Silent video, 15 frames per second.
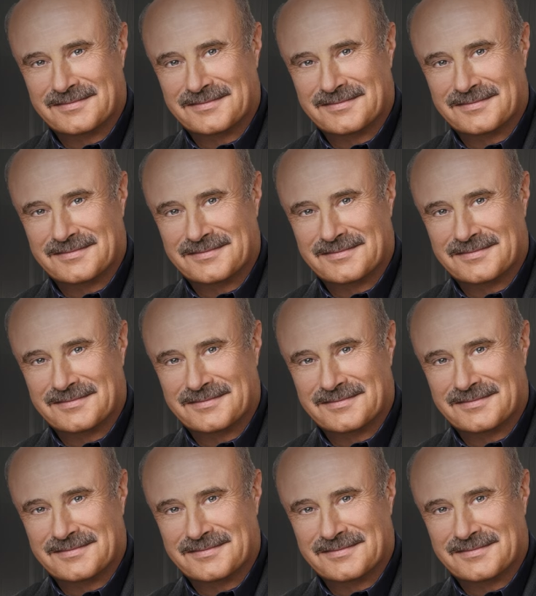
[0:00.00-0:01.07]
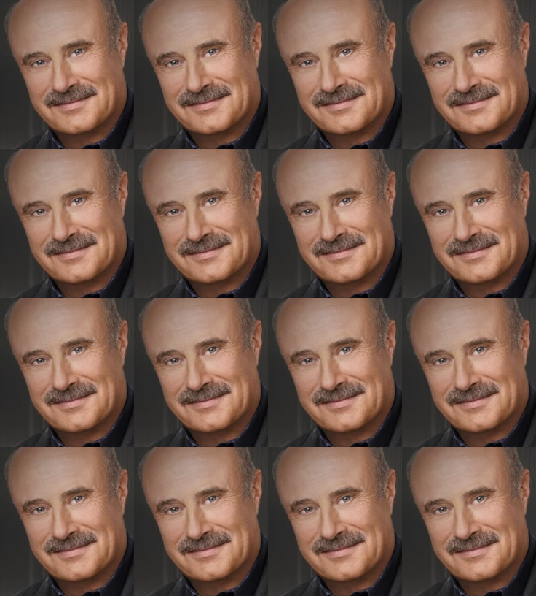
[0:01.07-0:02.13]

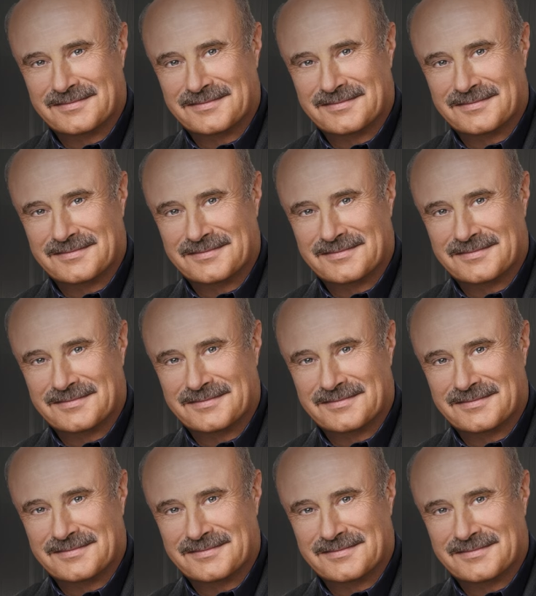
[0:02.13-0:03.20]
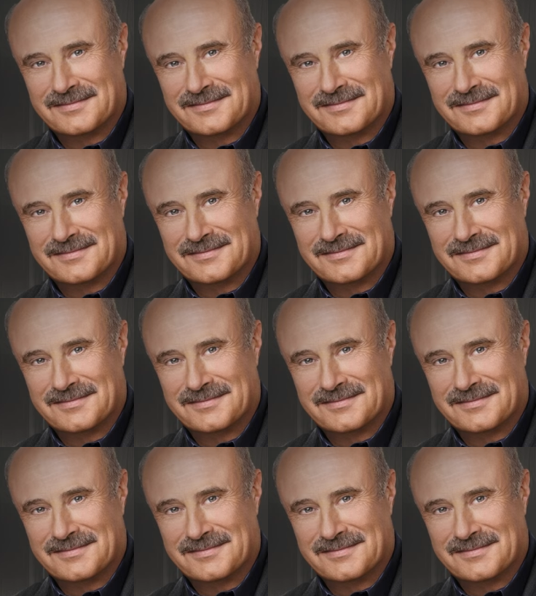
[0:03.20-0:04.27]

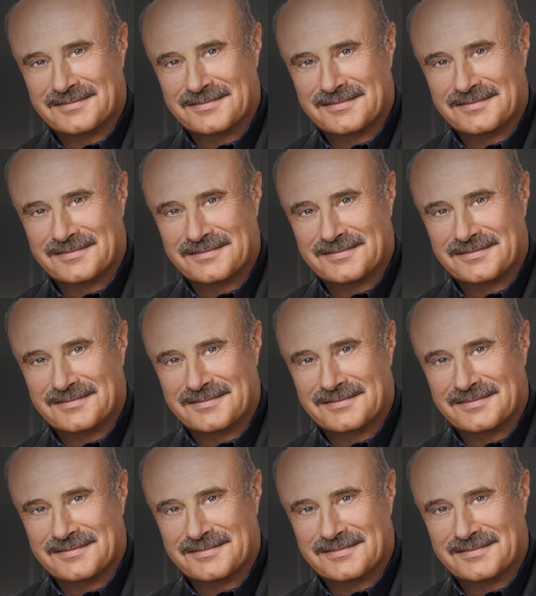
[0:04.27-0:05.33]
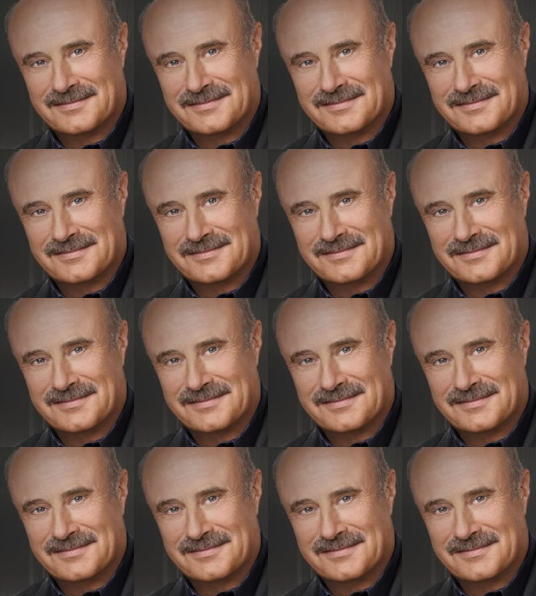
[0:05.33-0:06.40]

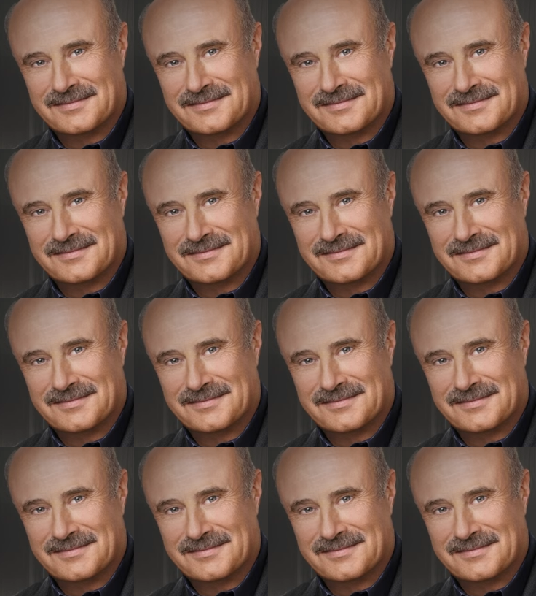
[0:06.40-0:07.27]
[no speech]